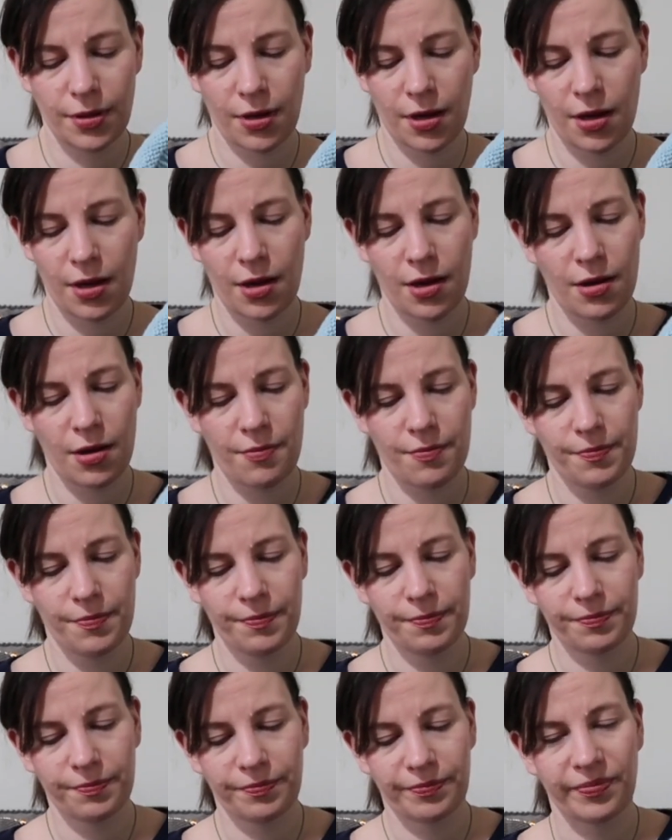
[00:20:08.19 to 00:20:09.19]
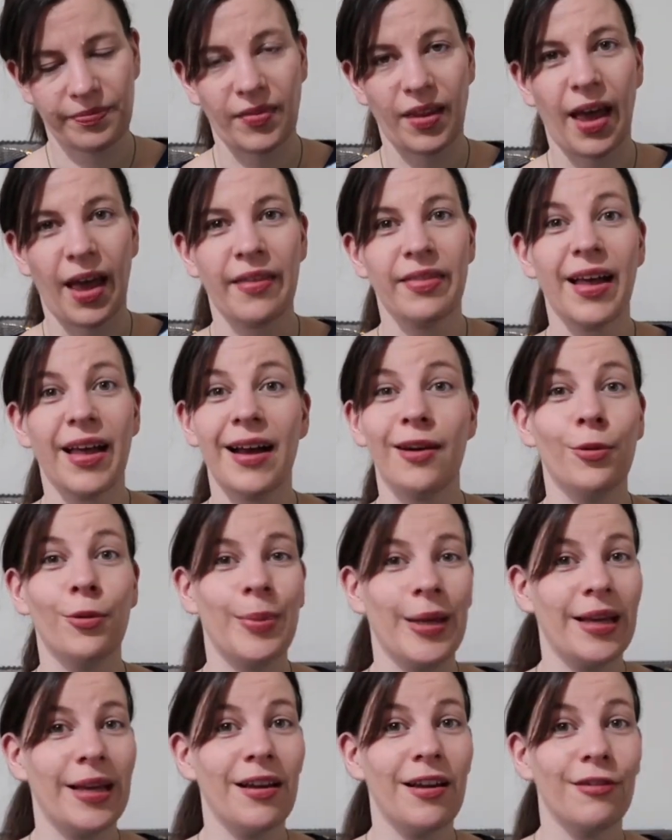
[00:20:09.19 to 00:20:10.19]
and that'll
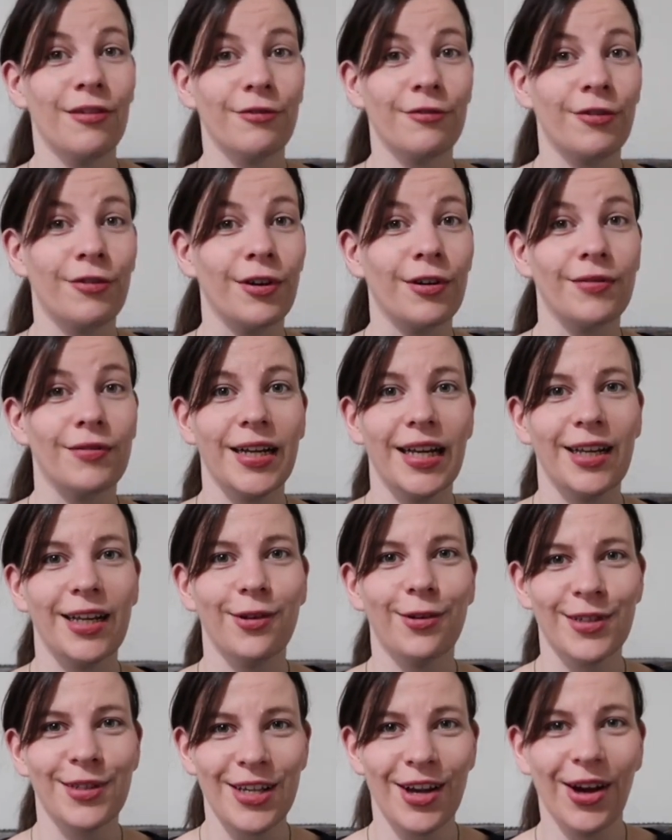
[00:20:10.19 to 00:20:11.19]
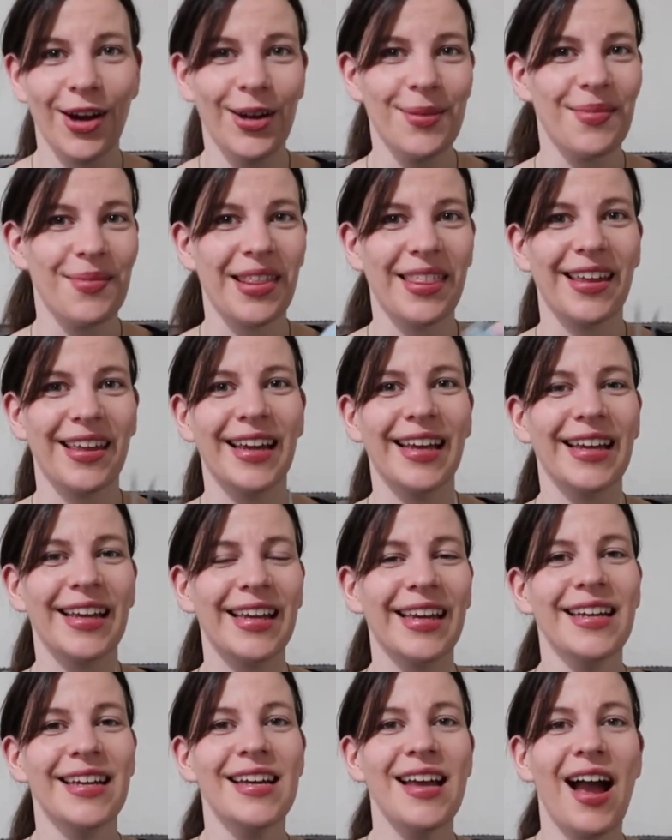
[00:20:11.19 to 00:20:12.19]
be it for a really long time, I
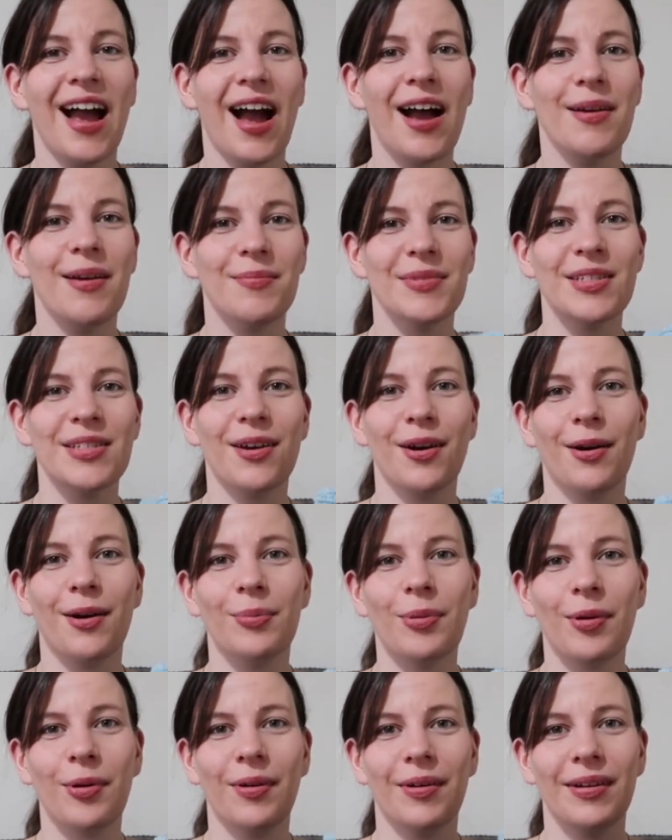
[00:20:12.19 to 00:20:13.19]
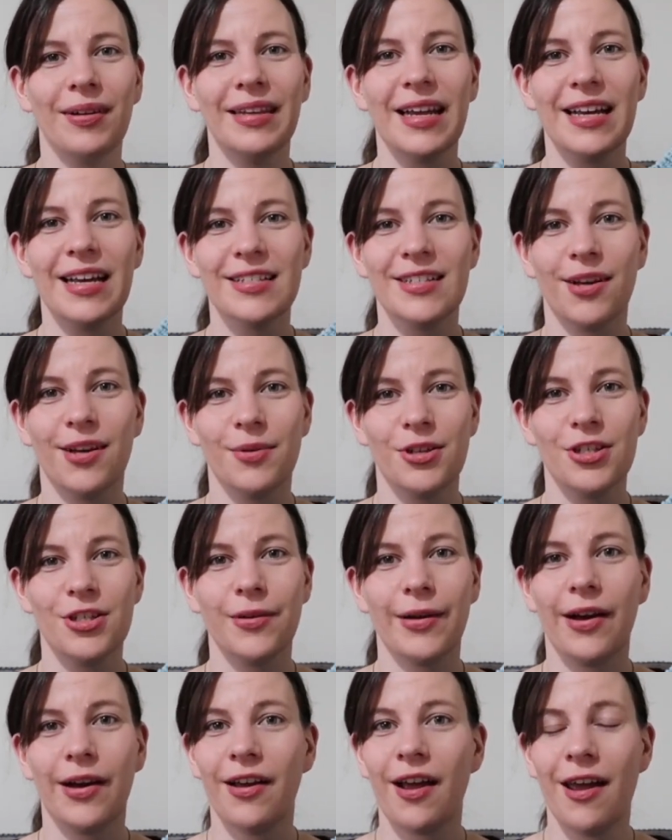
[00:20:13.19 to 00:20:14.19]
think. So next time I
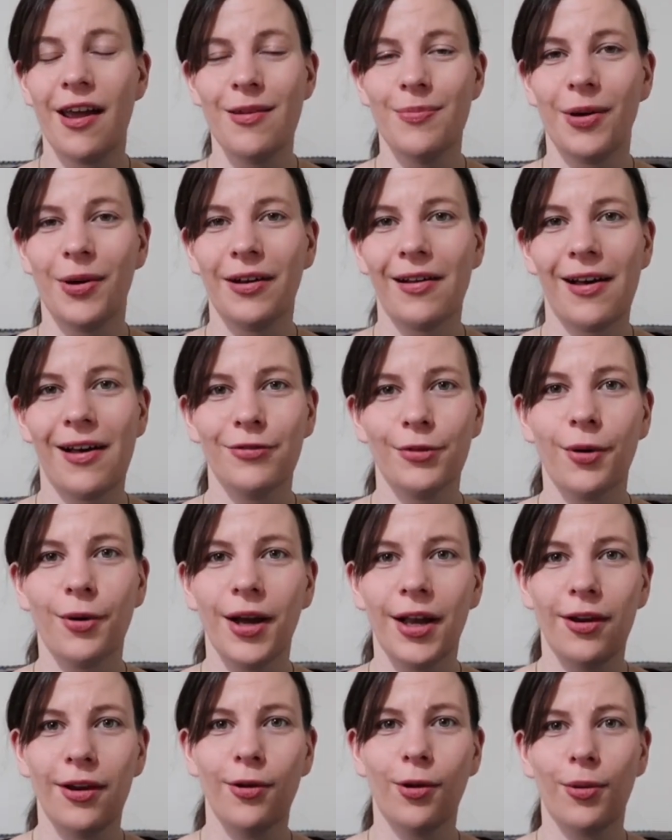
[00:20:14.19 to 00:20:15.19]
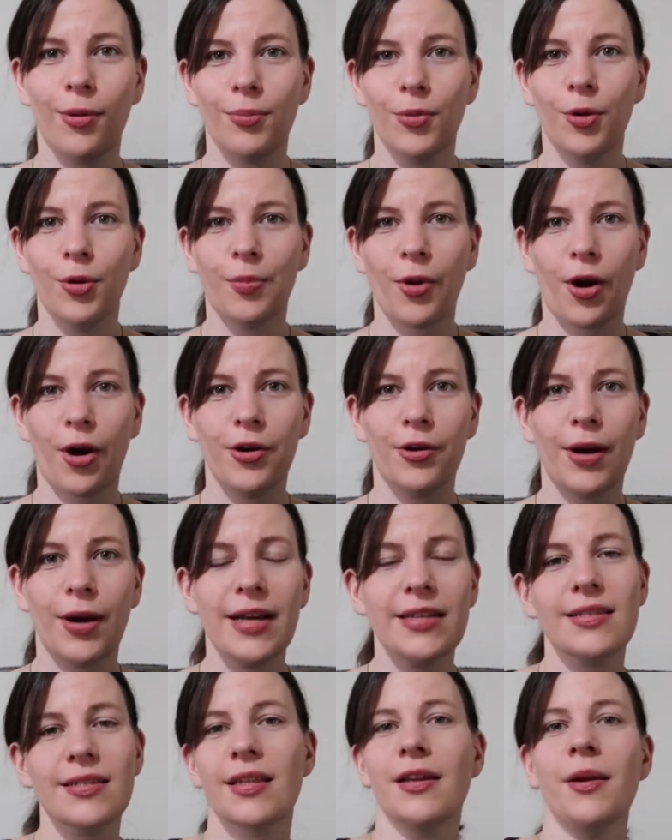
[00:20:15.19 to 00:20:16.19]
show it, I hope I'll have quite a lot more
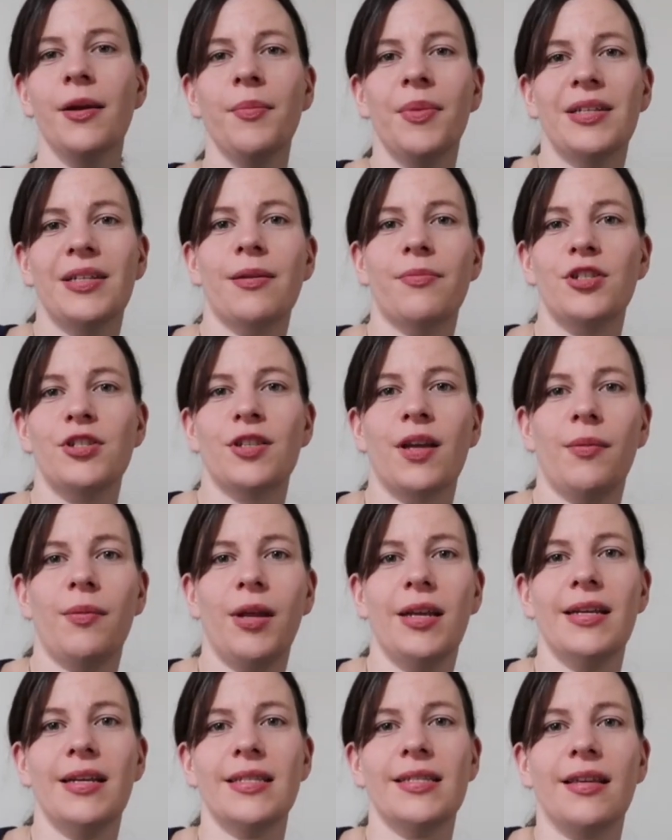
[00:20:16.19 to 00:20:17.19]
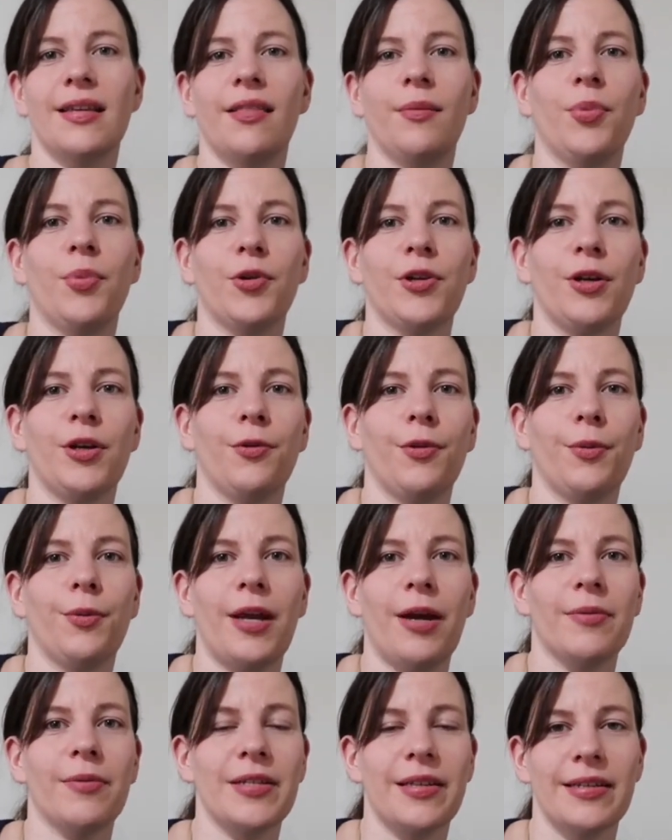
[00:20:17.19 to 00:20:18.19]
progress, because I'm just going to be knitting the body all the
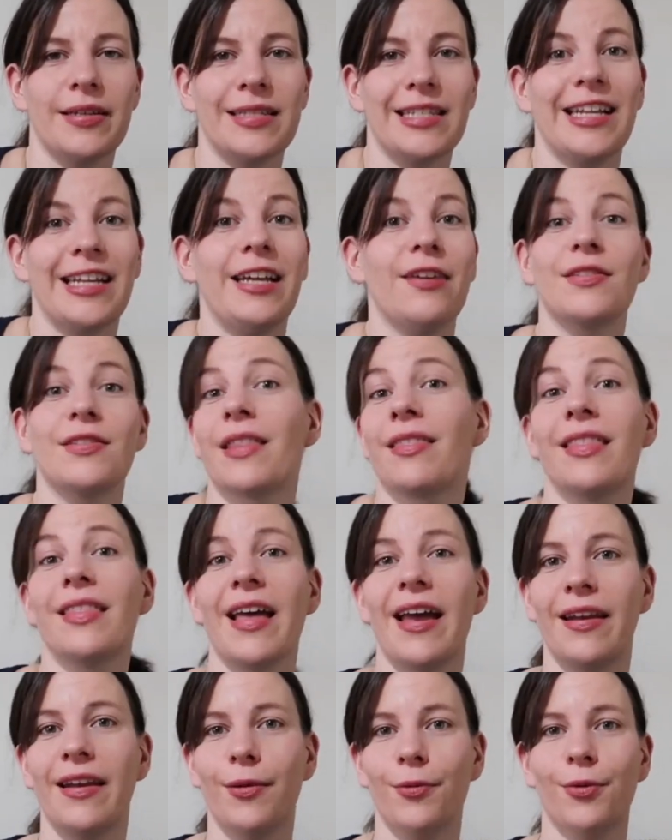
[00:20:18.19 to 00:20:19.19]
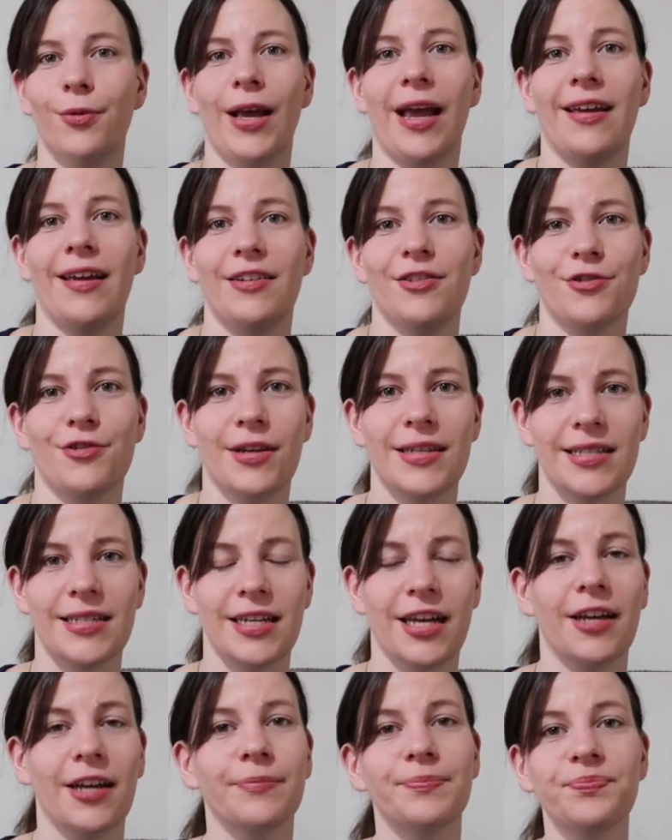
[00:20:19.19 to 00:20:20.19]
way up to the sleeves, and then it will get
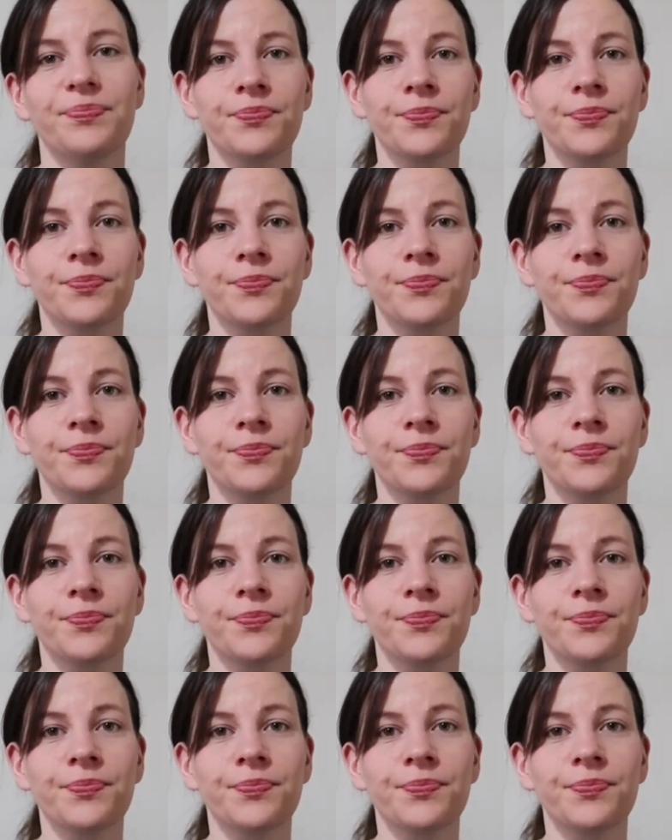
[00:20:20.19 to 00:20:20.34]
interesting.